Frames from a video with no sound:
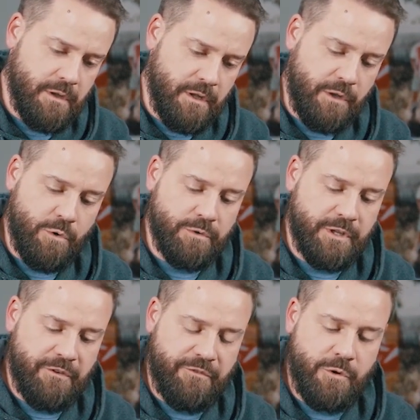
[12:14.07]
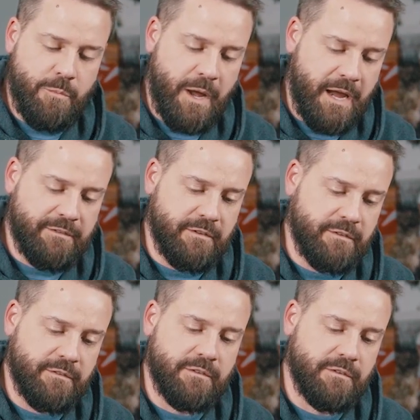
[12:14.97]
in only a few
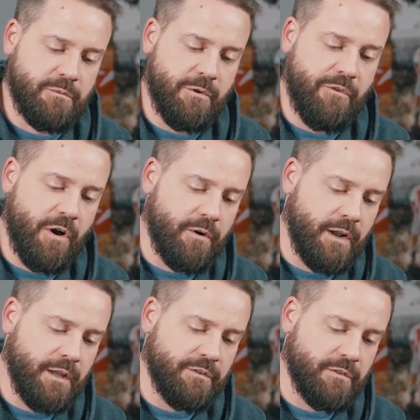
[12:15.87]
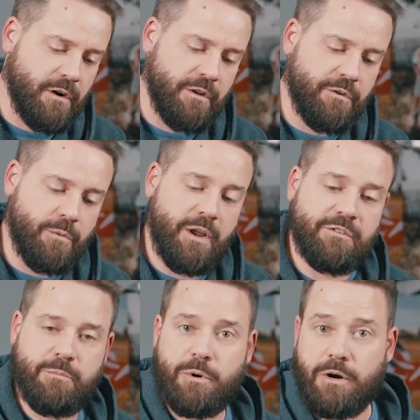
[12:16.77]
passes, we've already started to
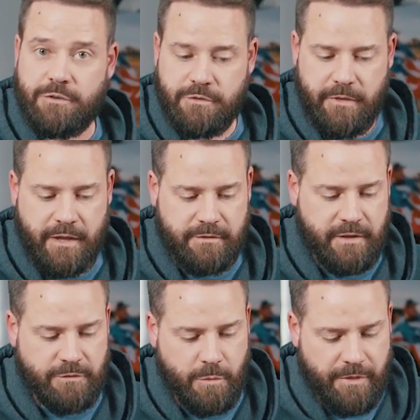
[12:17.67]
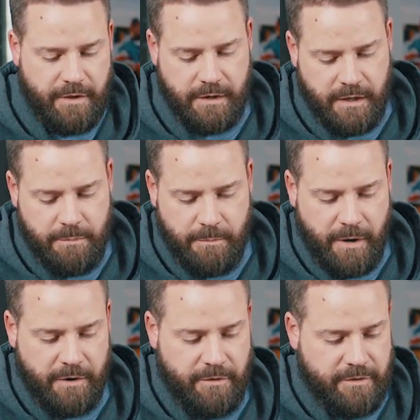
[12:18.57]
raise a burr. So that's one thing to keep in
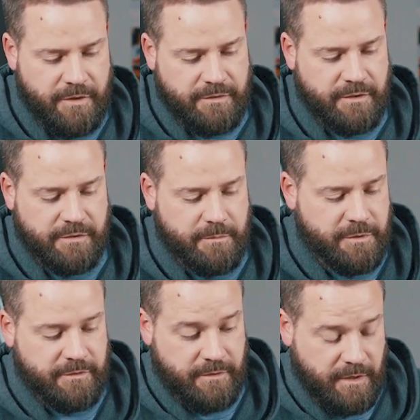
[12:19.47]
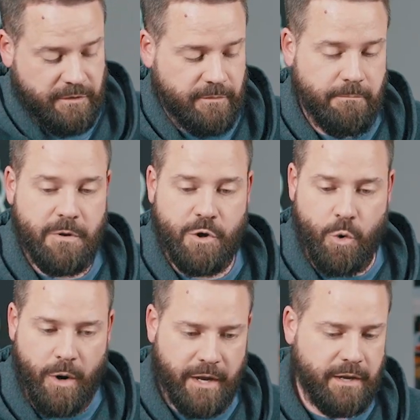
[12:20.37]
mind, that this system is
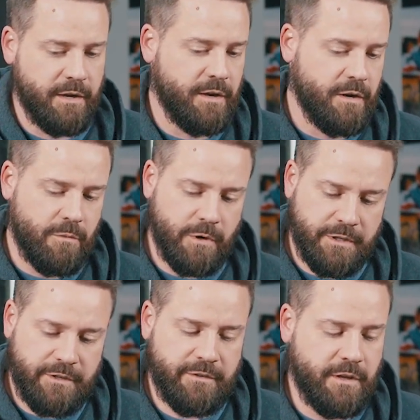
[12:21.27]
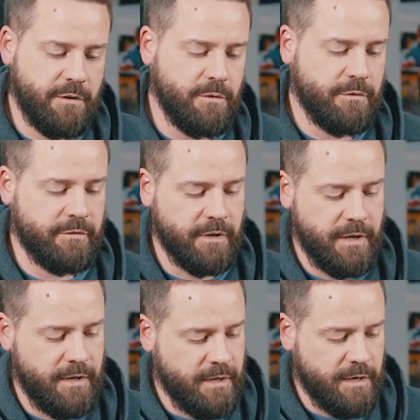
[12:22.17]
quick, real easy to use.
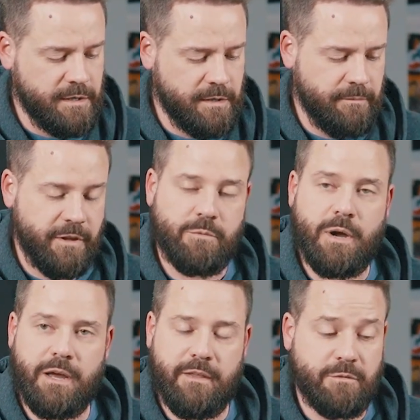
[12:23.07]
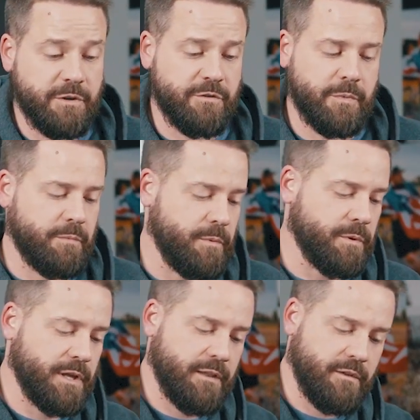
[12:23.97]
That's why so many
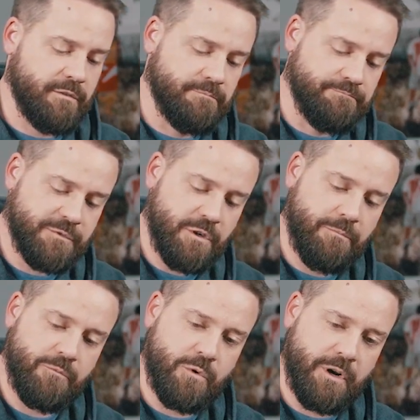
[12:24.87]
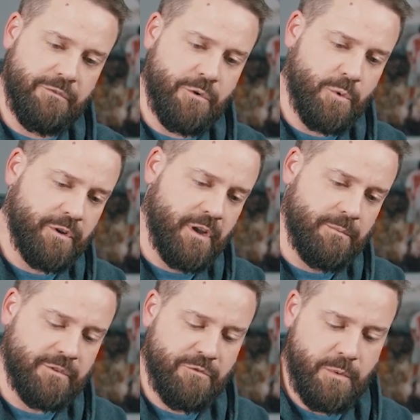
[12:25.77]
people like these. So we'll run a few more
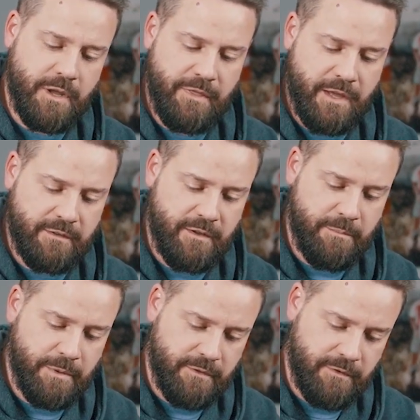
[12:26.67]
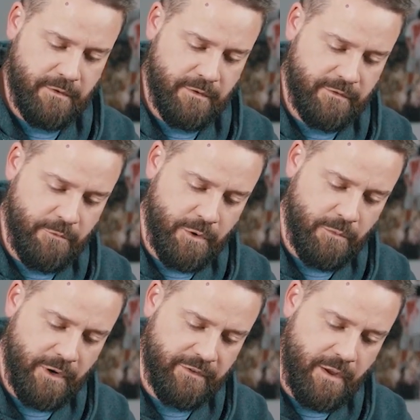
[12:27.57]
times, see if we can get that tip, to see if we
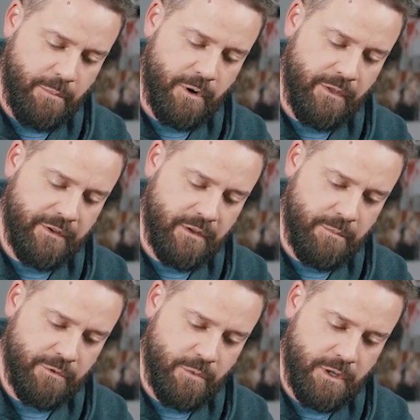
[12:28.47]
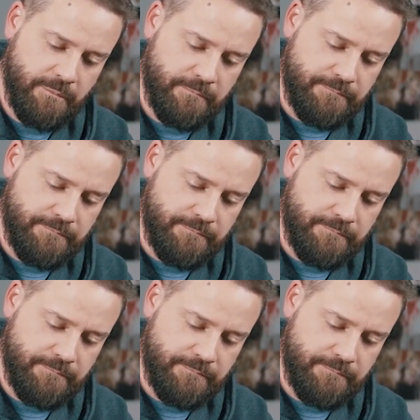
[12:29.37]
can raise that burr on the tip as well.